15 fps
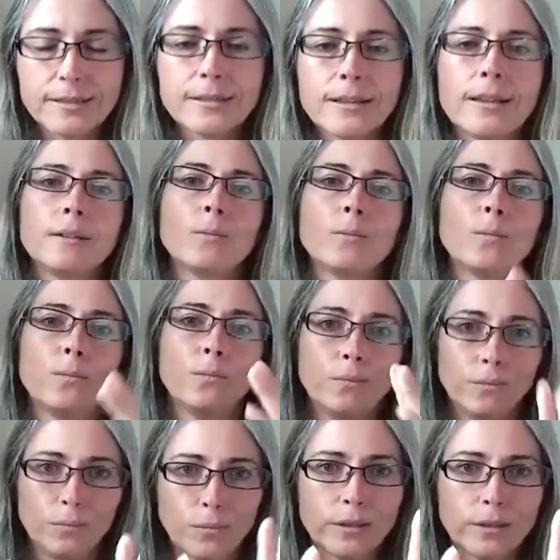And
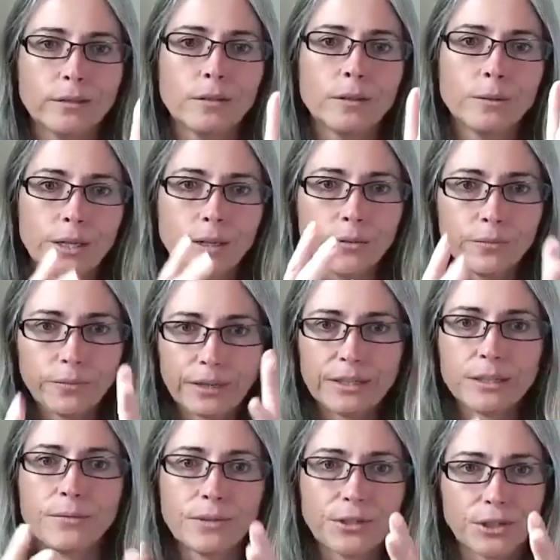what luteal phase
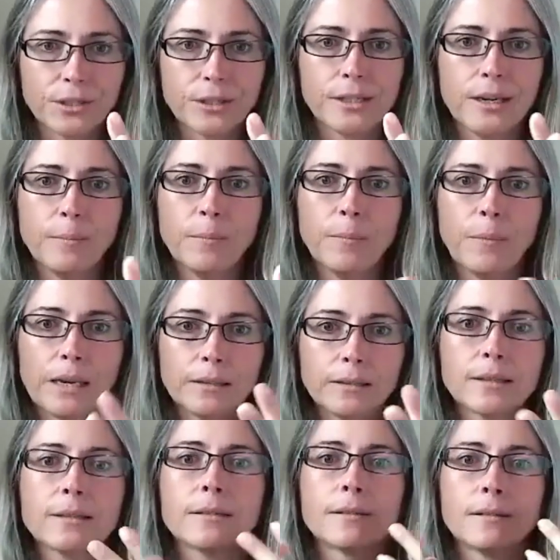deficiency means
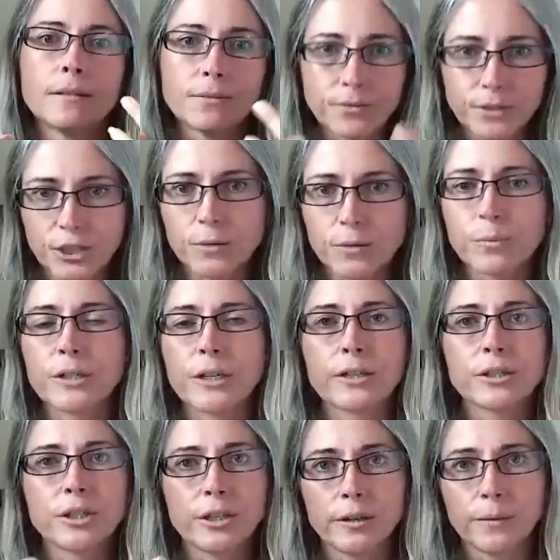is deficient
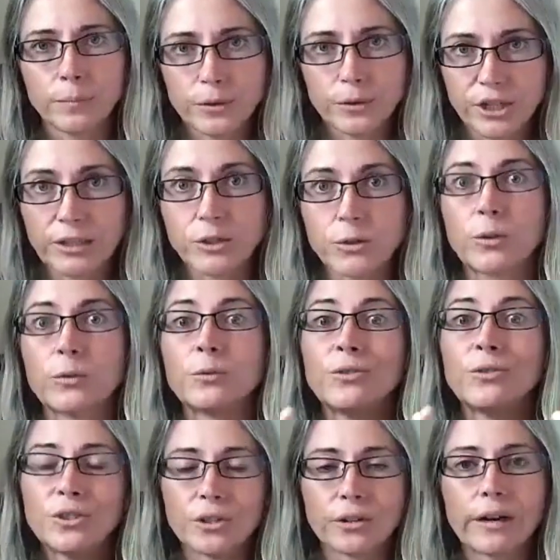production of progesterone
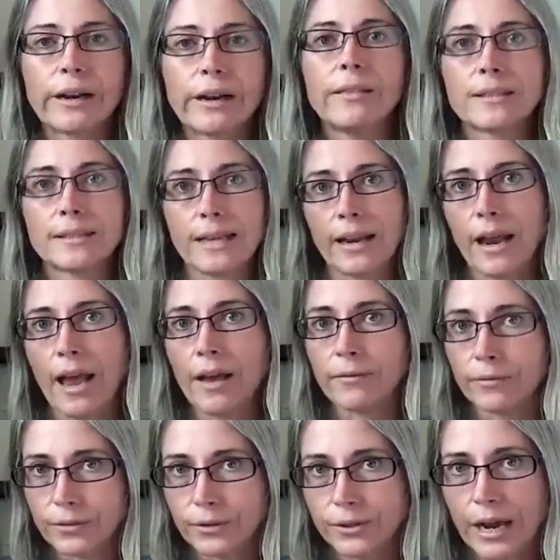during the second half
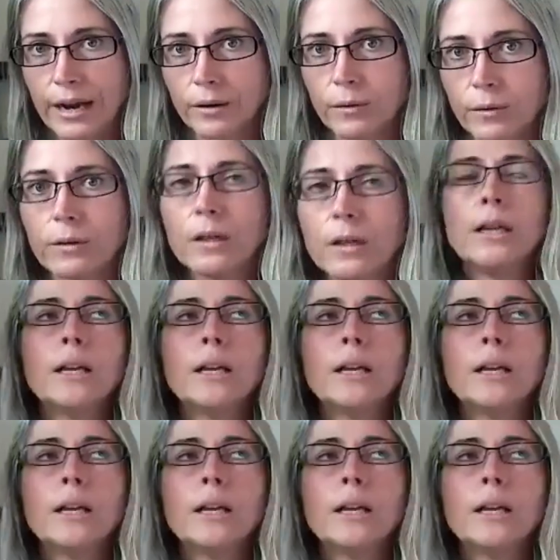of your cycle.